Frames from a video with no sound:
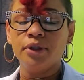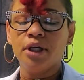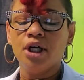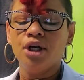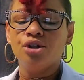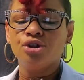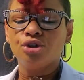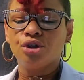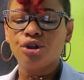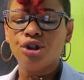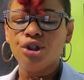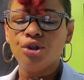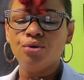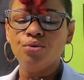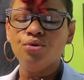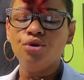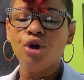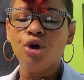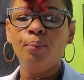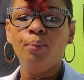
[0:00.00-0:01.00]
So you
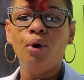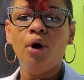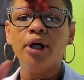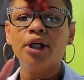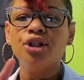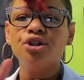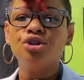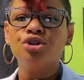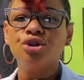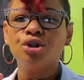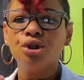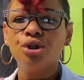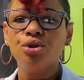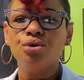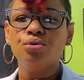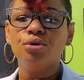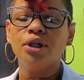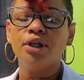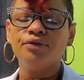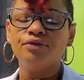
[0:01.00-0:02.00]
no more than 2.
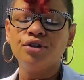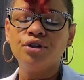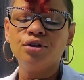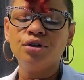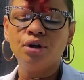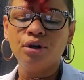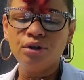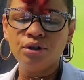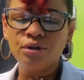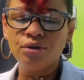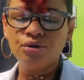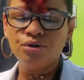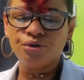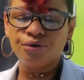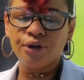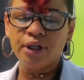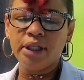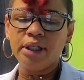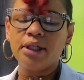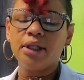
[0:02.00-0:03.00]
If you know you
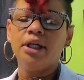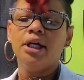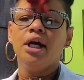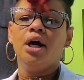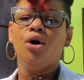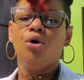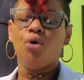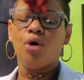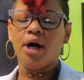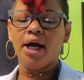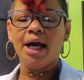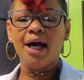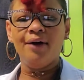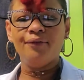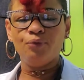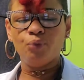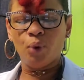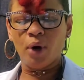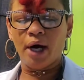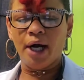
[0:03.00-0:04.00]
drink or have
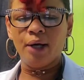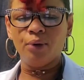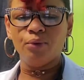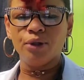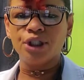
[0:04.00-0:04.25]
wine with